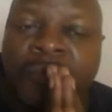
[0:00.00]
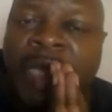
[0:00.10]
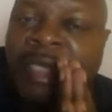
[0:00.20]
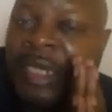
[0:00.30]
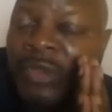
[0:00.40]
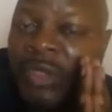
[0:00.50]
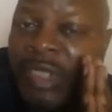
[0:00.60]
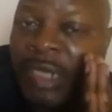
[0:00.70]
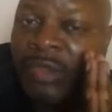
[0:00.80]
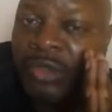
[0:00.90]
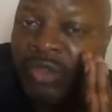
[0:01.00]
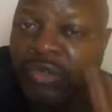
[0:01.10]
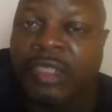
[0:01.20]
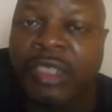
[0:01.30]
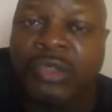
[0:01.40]
I shall just get you
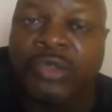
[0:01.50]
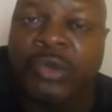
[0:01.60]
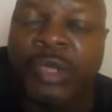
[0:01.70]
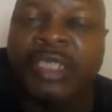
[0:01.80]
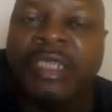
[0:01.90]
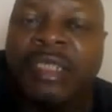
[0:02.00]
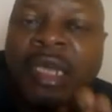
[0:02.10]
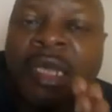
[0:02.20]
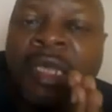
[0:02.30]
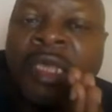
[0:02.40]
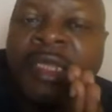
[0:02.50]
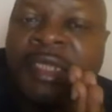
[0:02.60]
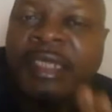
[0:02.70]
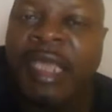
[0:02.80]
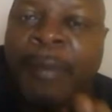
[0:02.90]
straight into it. It's a
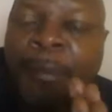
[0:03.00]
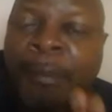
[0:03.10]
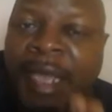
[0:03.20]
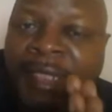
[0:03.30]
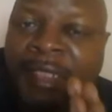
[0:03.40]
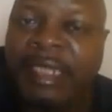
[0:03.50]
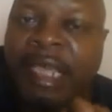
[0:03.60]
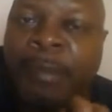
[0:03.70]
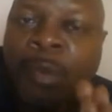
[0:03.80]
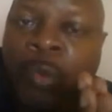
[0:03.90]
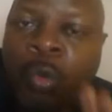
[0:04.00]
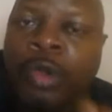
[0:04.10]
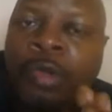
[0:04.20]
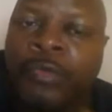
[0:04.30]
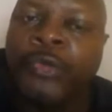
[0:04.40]
step-by-step
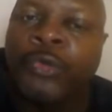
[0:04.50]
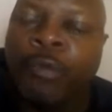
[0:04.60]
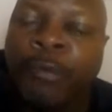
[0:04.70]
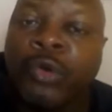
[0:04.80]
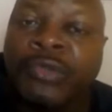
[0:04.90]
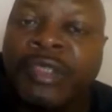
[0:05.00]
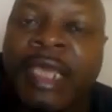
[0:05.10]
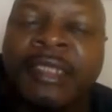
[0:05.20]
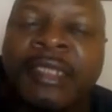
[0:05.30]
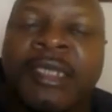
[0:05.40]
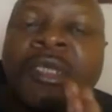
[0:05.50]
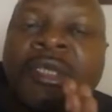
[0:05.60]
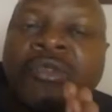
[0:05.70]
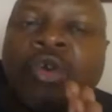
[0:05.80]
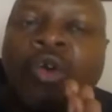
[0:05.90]
walkthrough process,
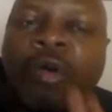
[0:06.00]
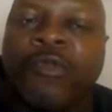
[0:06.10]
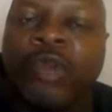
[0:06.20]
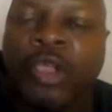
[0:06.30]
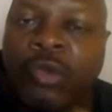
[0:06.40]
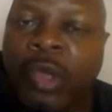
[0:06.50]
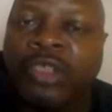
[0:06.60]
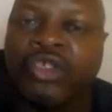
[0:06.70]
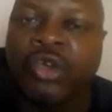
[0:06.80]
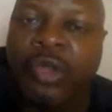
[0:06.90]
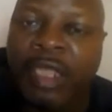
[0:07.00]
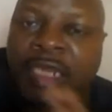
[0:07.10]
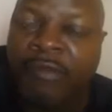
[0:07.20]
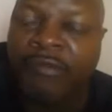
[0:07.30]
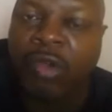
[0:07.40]
so hopefully you enjoy
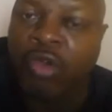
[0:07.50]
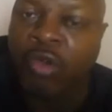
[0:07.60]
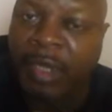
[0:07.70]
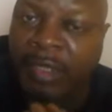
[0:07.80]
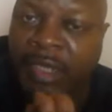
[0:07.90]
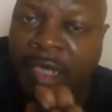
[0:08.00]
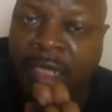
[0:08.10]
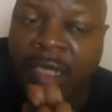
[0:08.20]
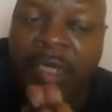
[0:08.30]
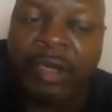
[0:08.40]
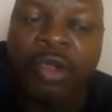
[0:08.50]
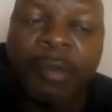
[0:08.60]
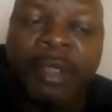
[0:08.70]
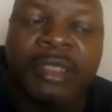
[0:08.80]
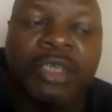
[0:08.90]
it. Leave your comments in the
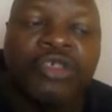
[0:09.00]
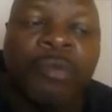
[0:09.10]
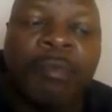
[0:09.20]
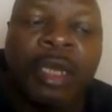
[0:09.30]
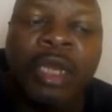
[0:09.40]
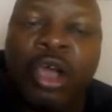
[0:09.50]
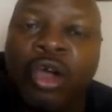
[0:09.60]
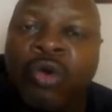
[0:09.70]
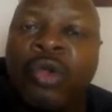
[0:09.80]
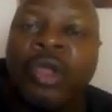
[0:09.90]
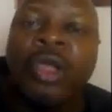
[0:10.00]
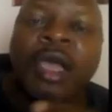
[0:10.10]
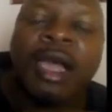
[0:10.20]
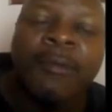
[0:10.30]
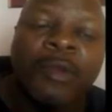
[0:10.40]
comment section below.
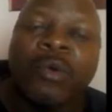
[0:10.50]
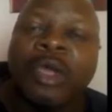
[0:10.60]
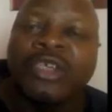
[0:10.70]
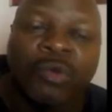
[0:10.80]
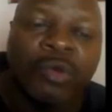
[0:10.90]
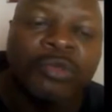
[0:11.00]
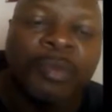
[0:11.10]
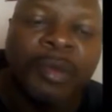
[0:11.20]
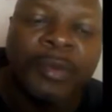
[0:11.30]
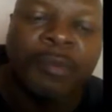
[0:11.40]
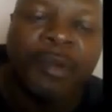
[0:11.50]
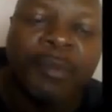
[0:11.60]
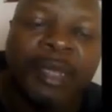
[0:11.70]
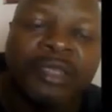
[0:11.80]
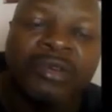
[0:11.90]
I'm not quite sure what's popping up on
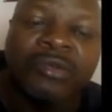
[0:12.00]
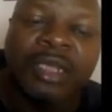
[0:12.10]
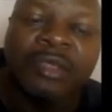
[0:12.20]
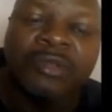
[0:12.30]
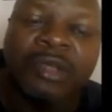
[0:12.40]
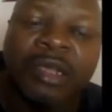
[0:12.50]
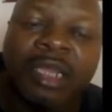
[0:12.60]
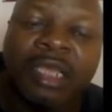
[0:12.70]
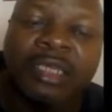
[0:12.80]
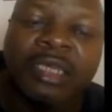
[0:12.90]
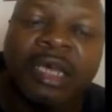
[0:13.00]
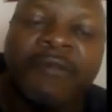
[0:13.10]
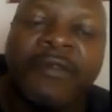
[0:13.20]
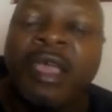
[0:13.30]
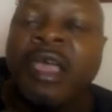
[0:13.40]
my screen, so I'll click it
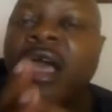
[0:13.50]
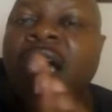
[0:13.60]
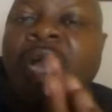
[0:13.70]
off.